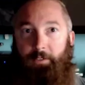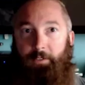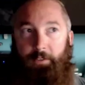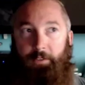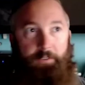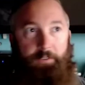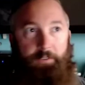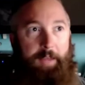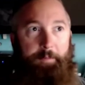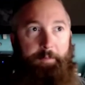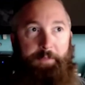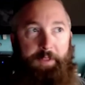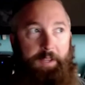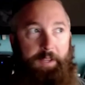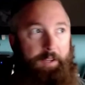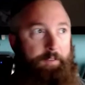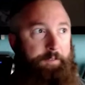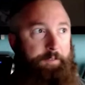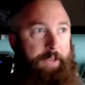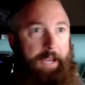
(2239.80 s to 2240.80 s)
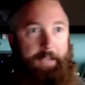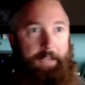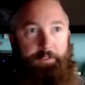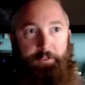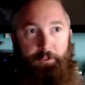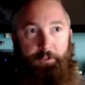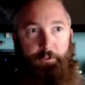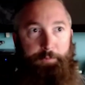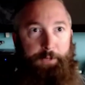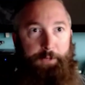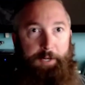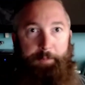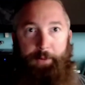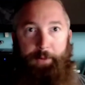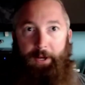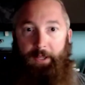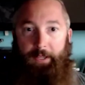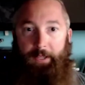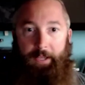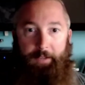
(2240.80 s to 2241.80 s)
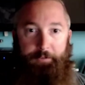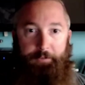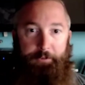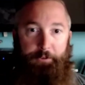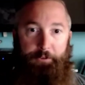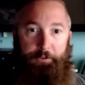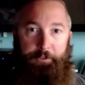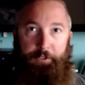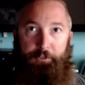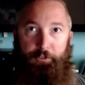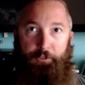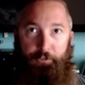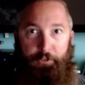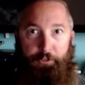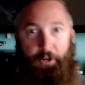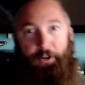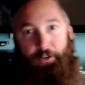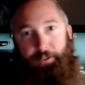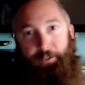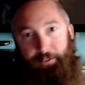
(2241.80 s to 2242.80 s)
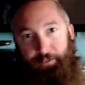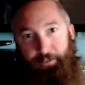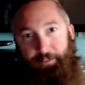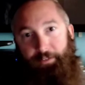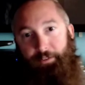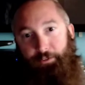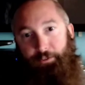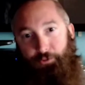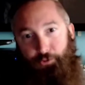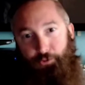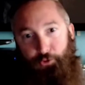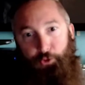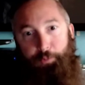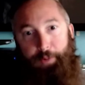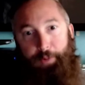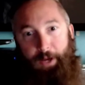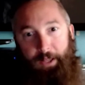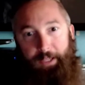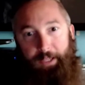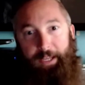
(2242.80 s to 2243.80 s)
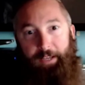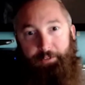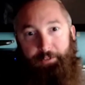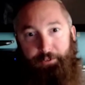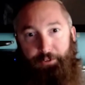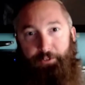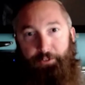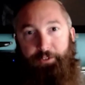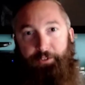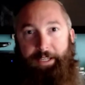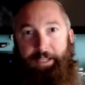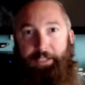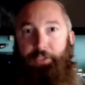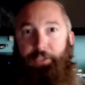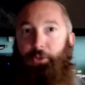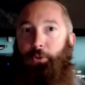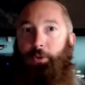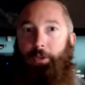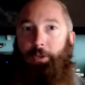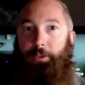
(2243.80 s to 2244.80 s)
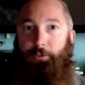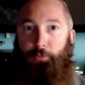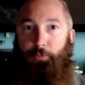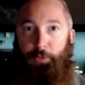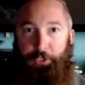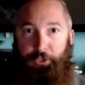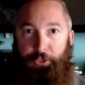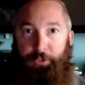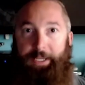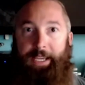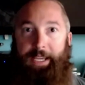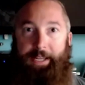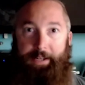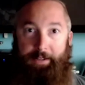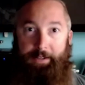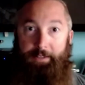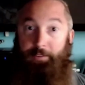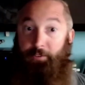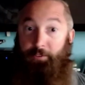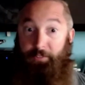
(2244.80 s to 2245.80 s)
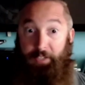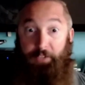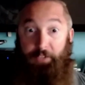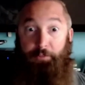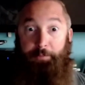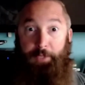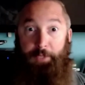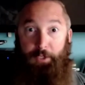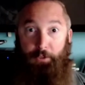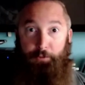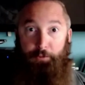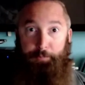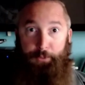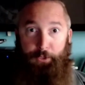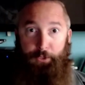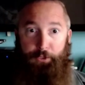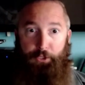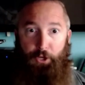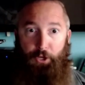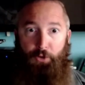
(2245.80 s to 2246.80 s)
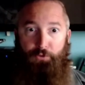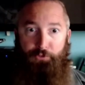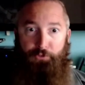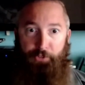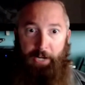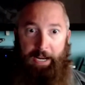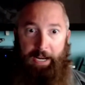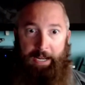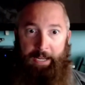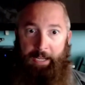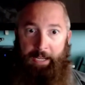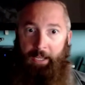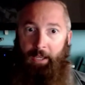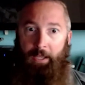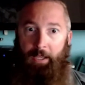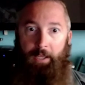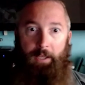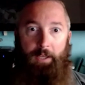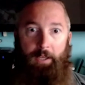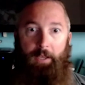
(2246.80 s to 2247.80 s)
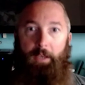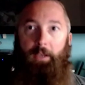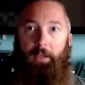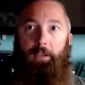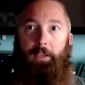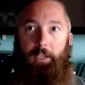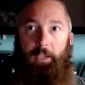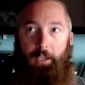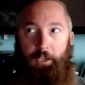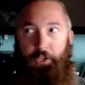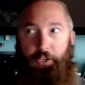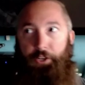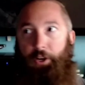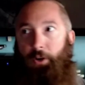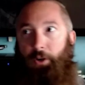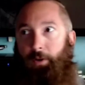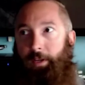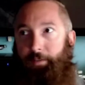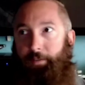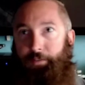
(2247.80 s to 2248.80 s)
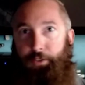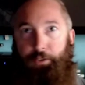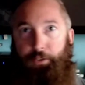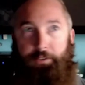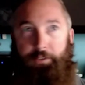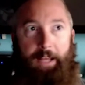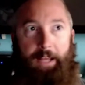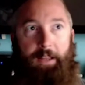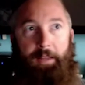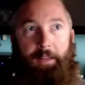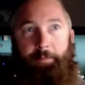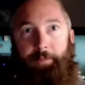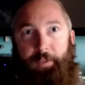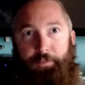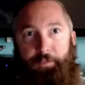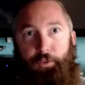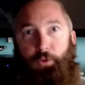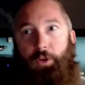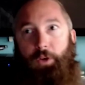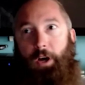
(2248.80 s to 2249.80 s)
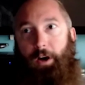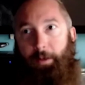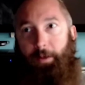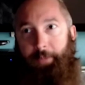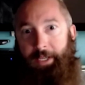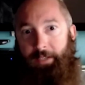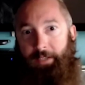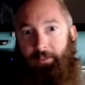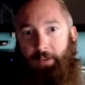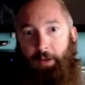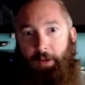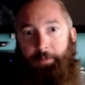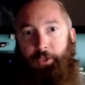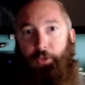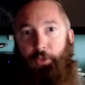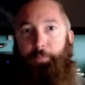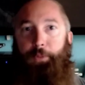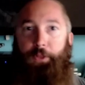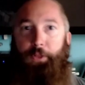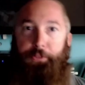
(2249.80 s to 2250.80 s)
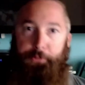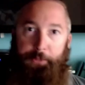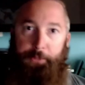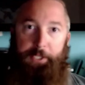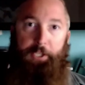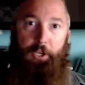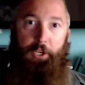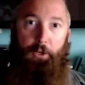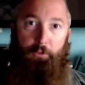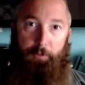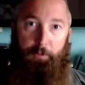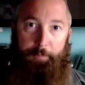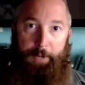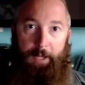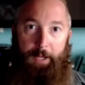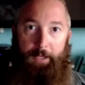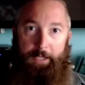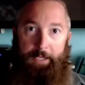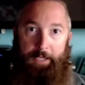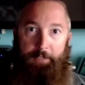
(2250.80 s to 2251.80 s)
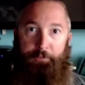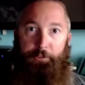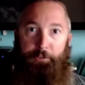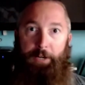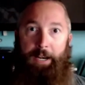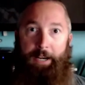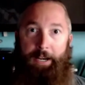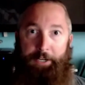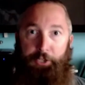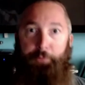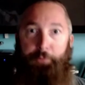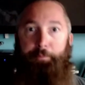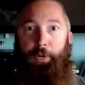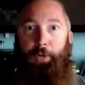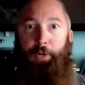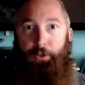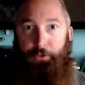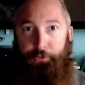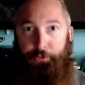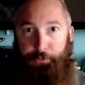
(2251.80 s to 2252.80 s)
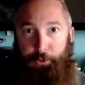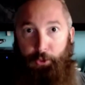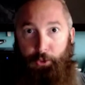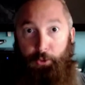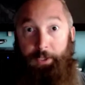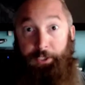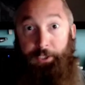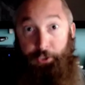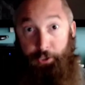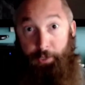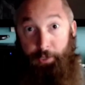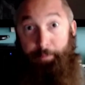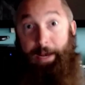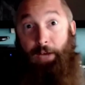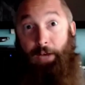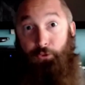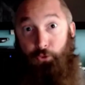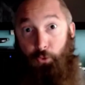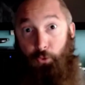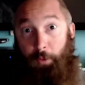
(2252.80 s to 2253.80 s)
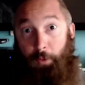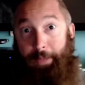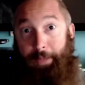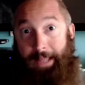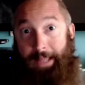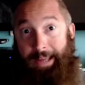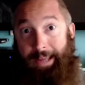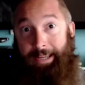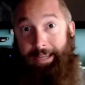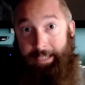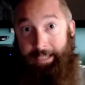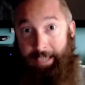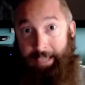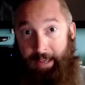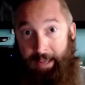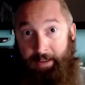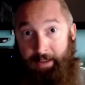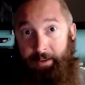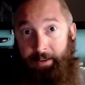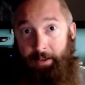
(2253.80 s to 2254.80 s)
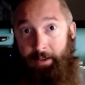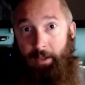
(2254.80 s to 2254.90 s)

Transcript: the same thing of guys that spray polyesters that just aren't true polyesters like yours, where you get 6 mils per coat dry. You know, if you call me and tell me you put 3 coats of polyester on and you burn through and you're about to apply again,